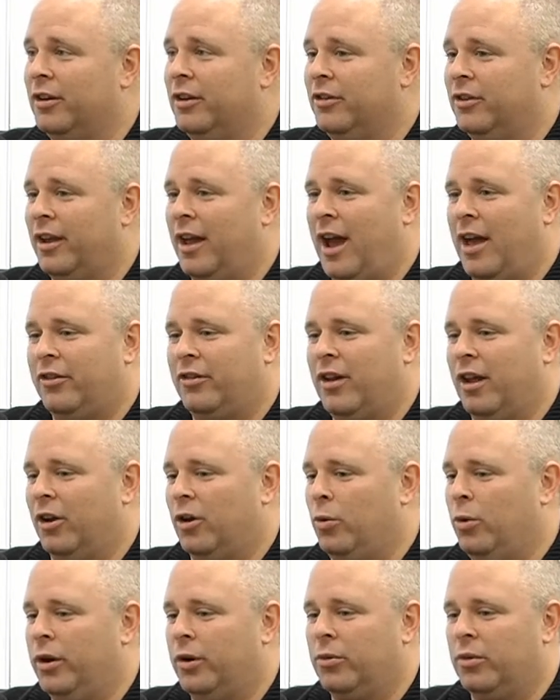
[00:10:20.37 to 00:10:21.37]
He's a guy that's got a
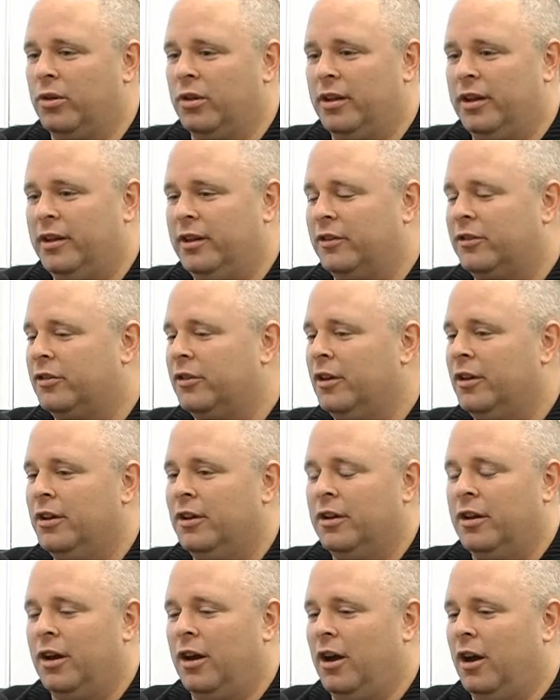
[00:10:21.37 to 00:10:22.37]
quick release,
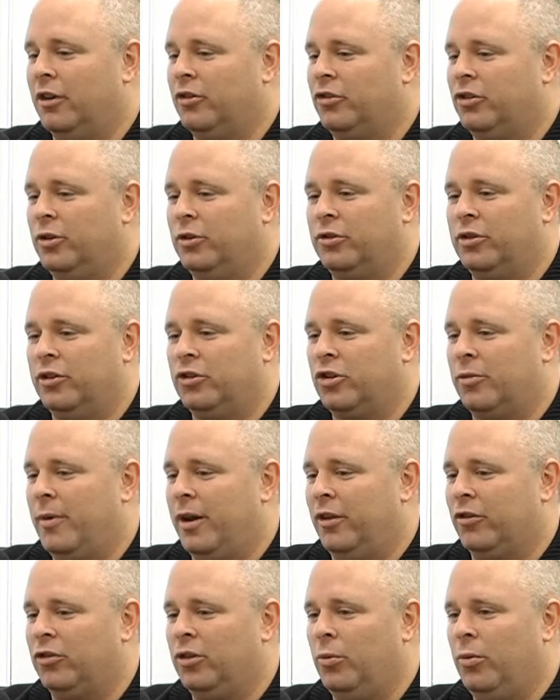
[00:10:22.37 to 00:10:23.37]
shoots it
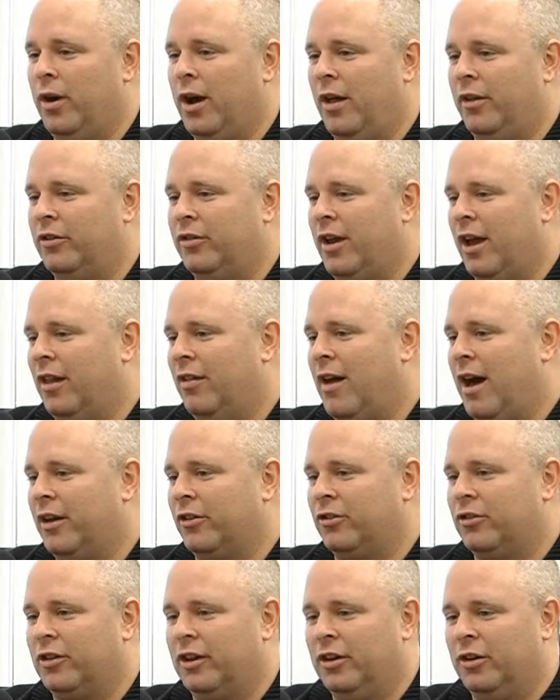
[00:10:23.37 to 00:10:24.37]
tremendously well. He's got a lot
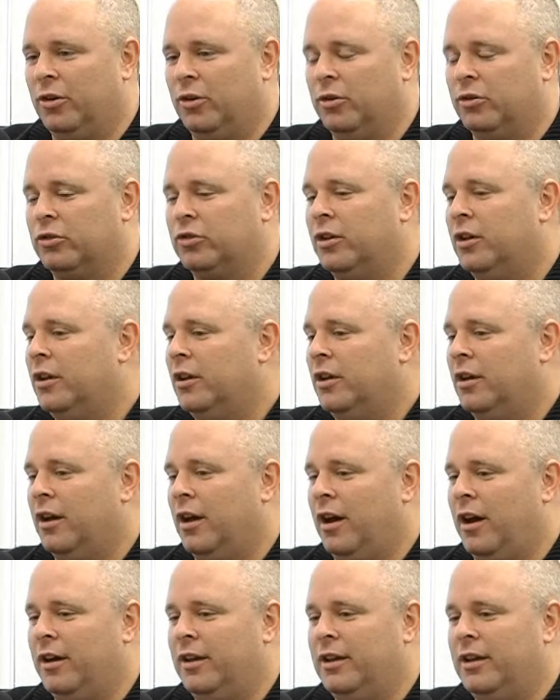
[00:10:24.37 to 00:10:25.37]
of skills.
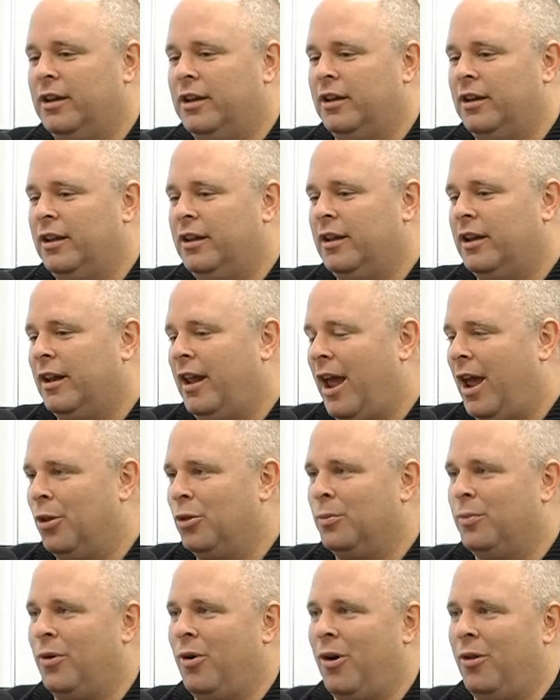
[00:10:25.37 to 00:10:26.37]
He can handle
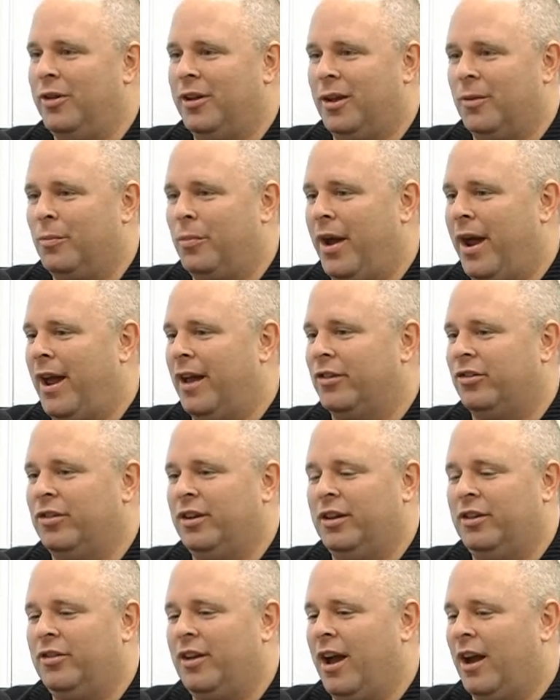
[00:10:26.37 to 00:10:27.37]
the ball. He can pass
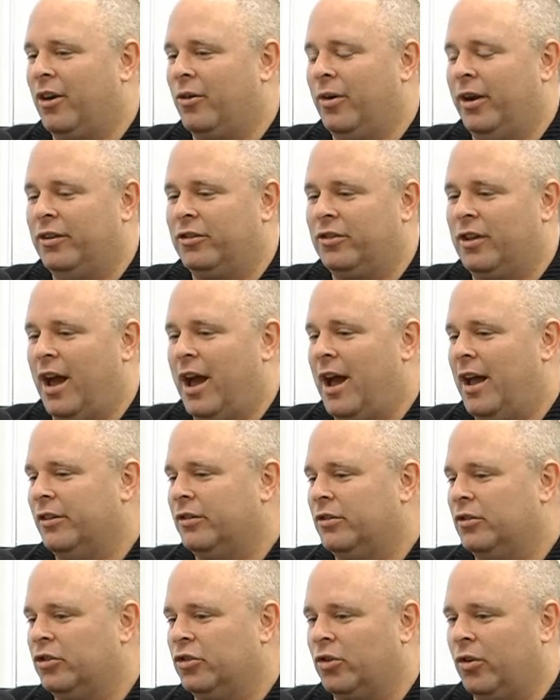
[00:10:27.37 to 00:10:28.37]
it. He's got great
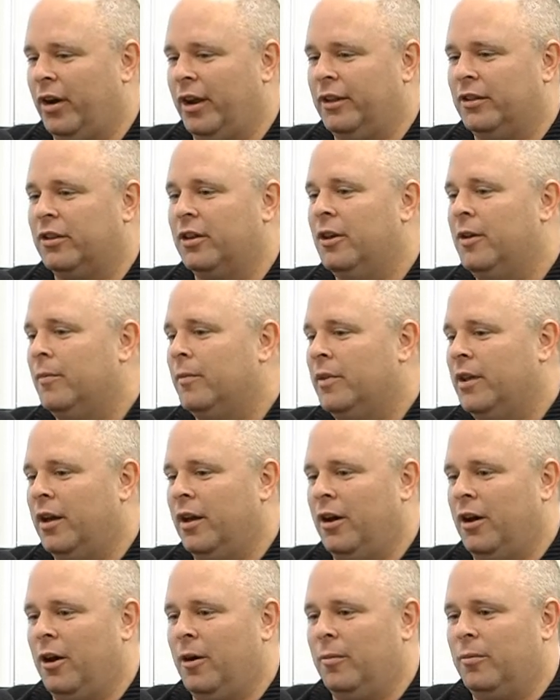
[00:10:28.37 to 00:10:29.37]
size and strength.
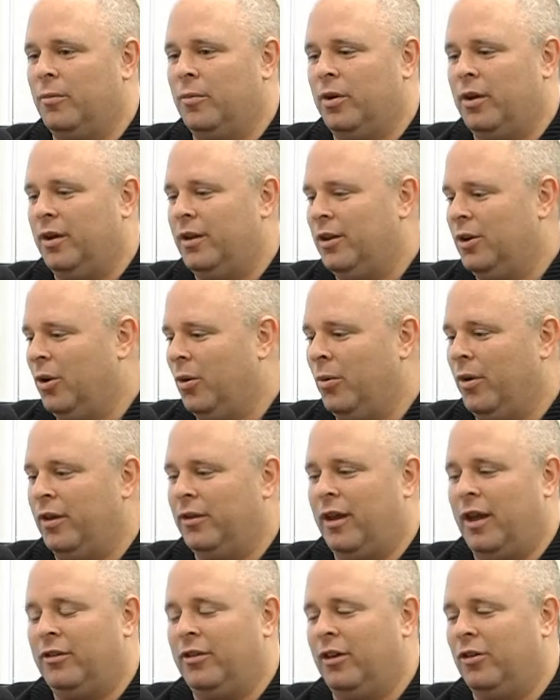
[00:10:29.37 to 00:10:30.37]

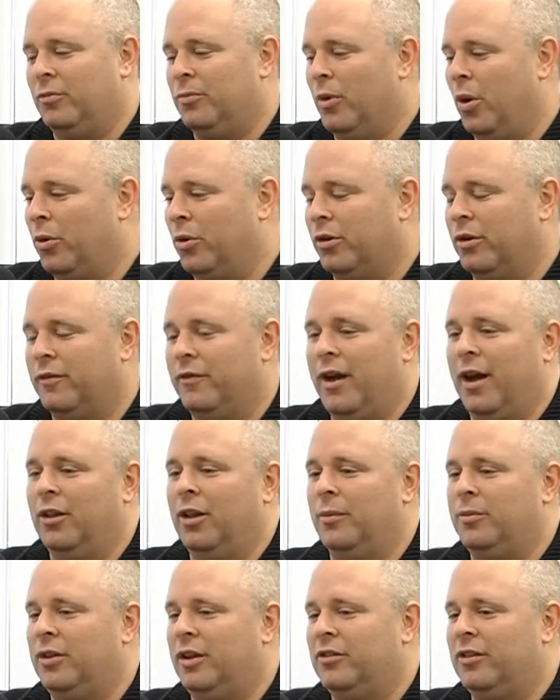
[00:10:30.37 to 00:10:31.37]
As his motor
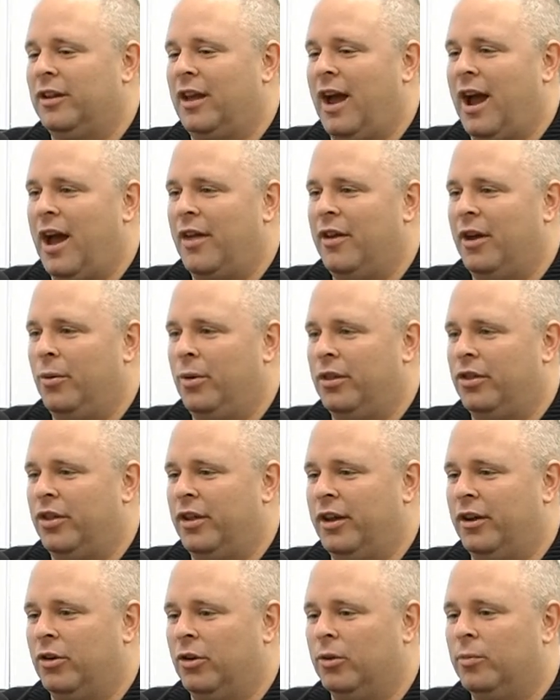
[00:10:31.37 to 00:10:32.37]
develops, he's a guy that we
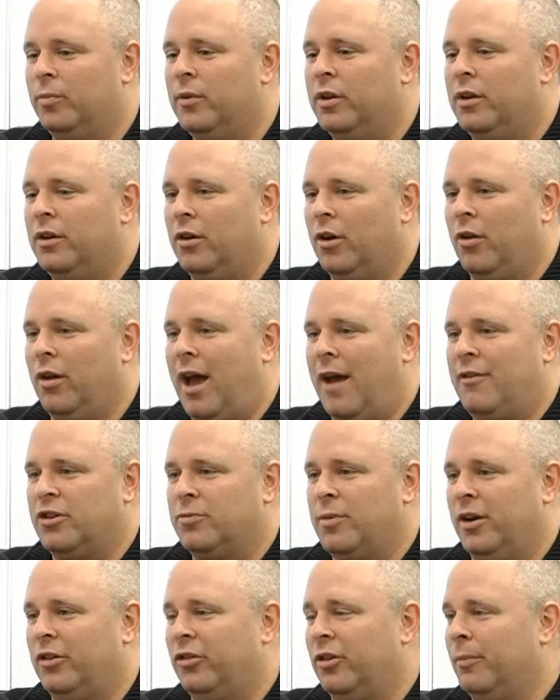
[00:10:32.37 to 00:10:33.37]
think will have a
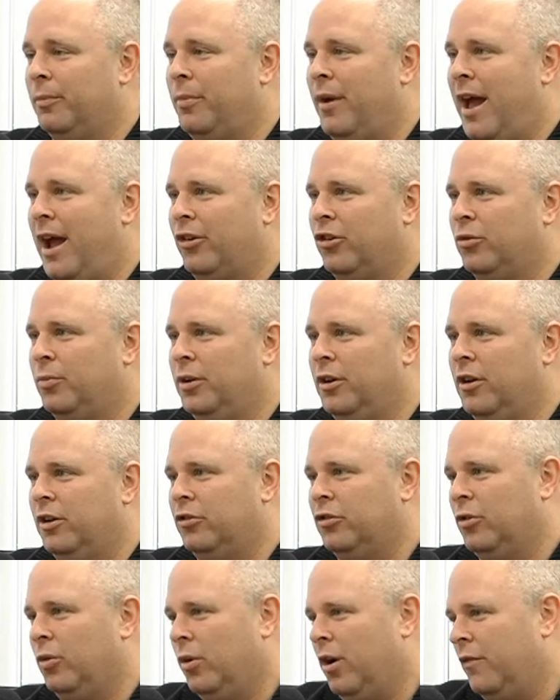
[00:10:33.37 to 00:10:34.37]
tremendous impact just
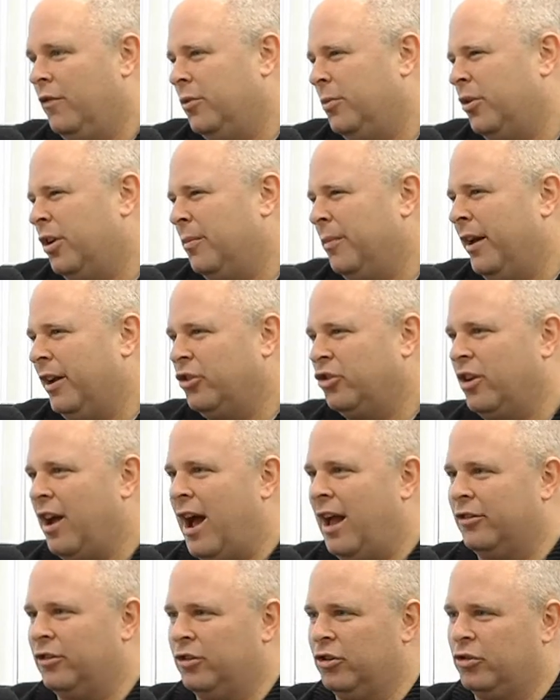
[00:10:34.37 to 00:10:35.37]
because of his ability to make
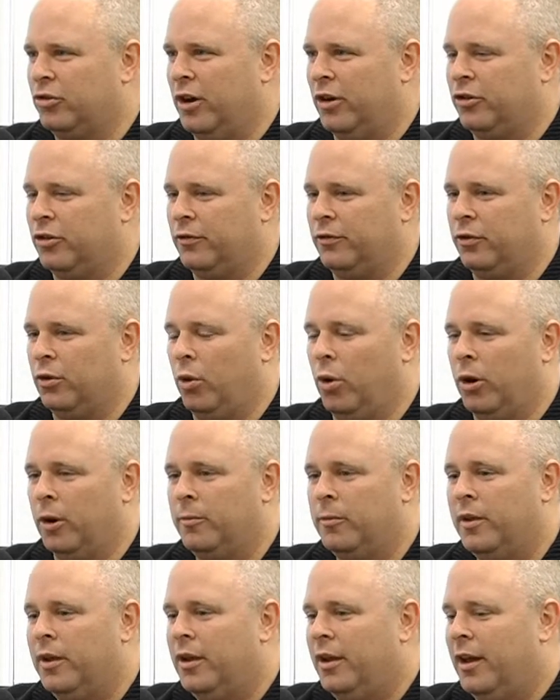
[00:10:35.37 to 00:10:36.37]
shots and stretch the floor.
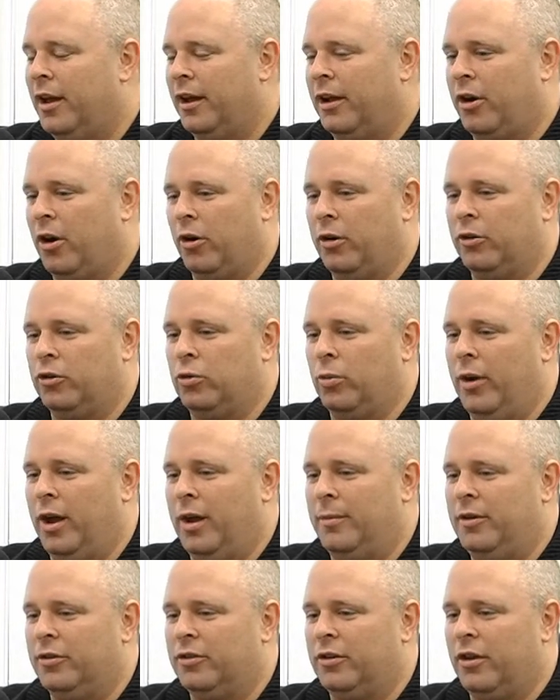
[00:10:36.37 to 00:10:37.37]
And Curtis
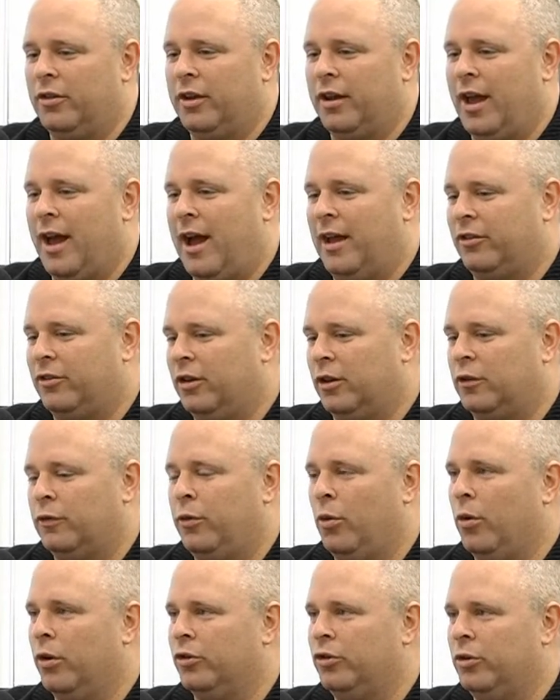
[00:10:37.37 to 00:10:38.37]
Webb is another guy,
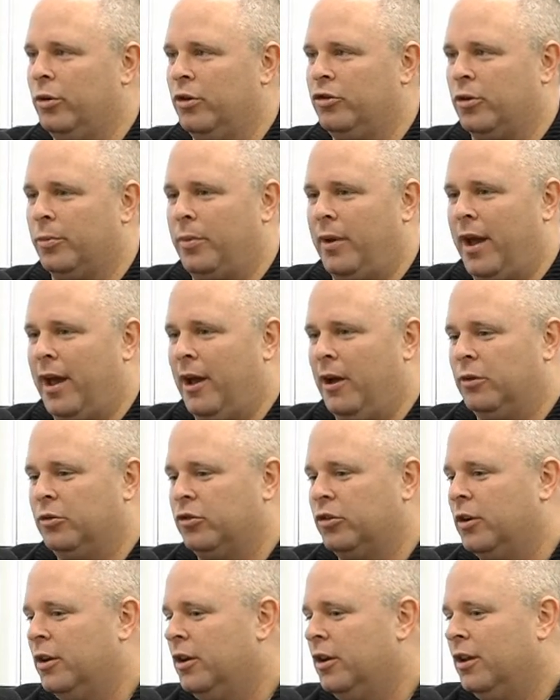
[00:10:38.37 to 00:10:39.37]
6'4", 200
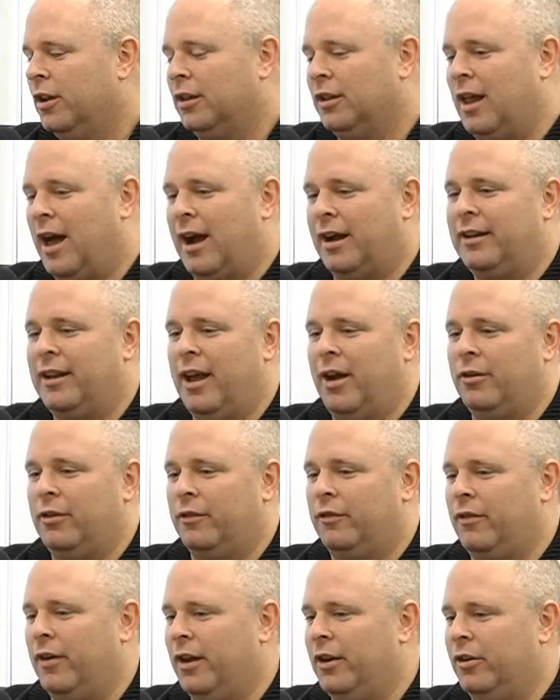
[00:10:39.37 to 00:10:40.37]
pounds, lockdown
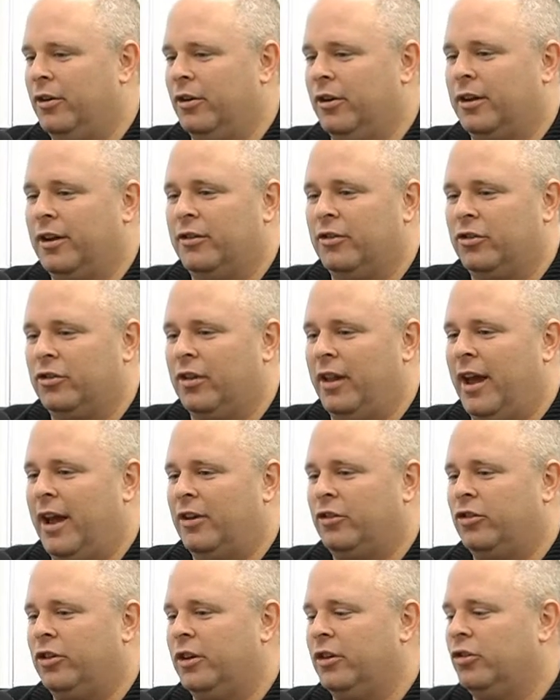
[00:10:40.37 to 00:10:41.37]
defender, can
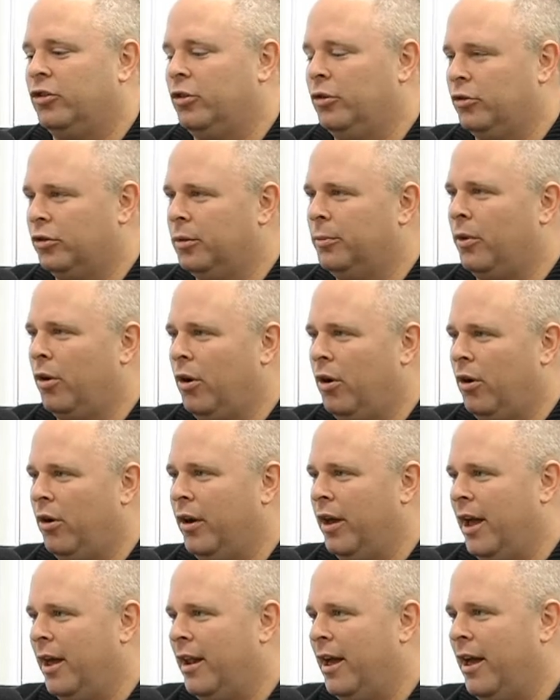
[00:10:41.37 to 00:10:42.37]
slash it, shoots the
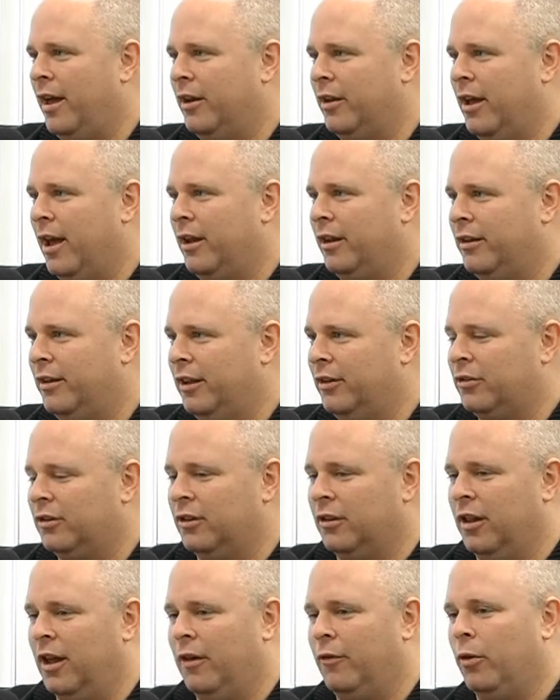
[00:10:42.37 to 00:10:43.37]
ball at a
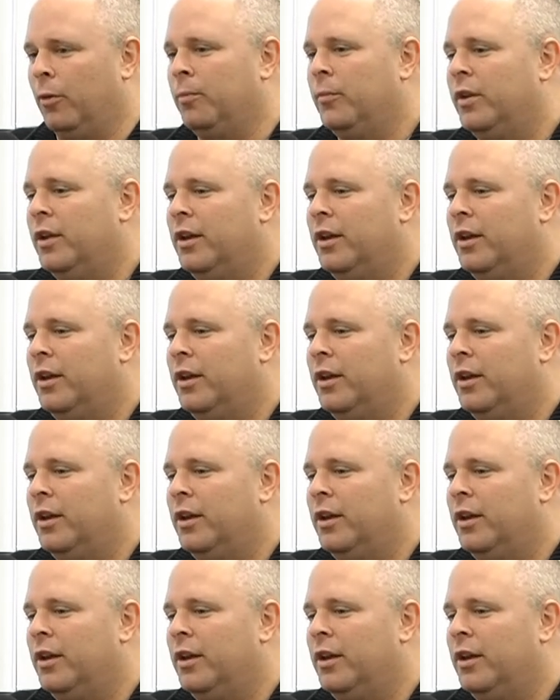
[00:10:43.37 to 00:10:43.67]
decent level.